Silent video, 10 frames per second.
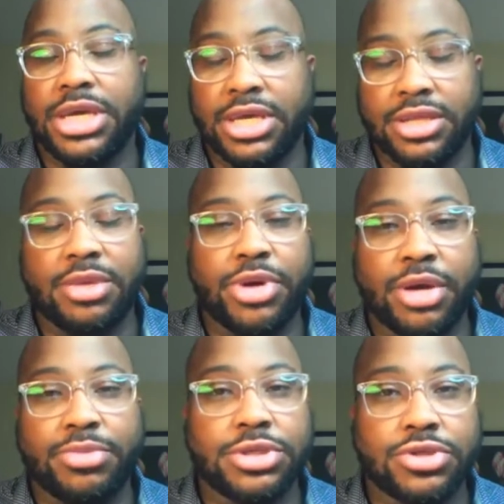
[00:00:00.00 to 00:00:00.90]
in the
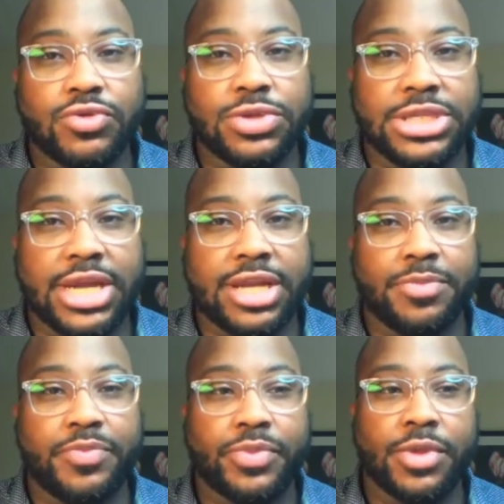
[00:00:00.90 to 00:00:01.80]
public school
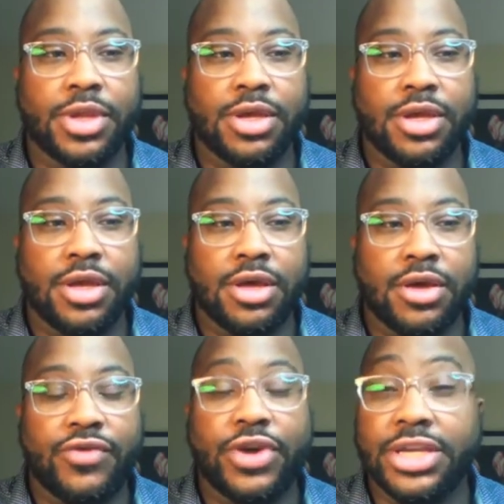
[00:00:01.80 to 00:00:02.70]
setting.
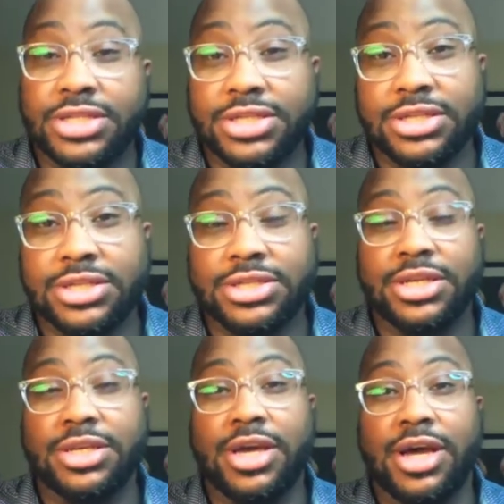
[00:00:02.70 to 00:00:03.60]
For
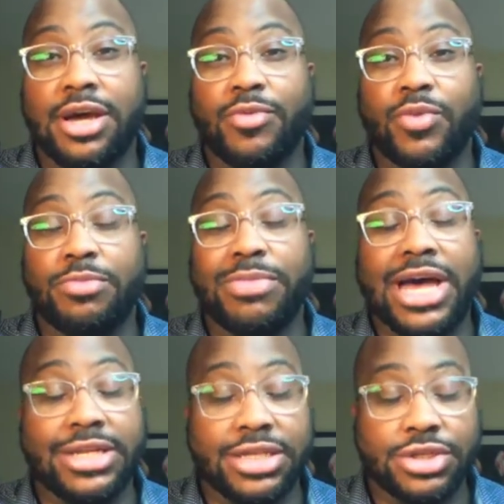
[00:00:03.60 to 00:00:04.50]
instance, when
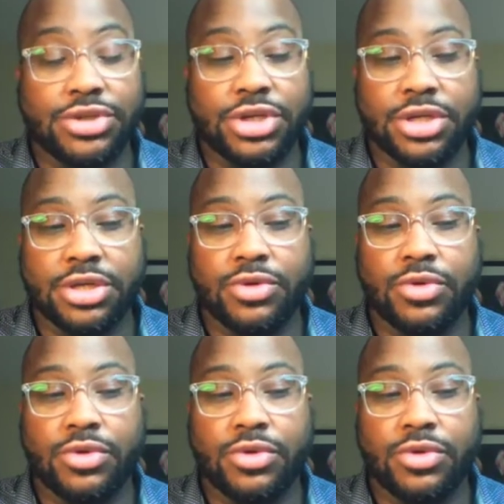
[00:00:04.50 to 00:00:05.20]
my district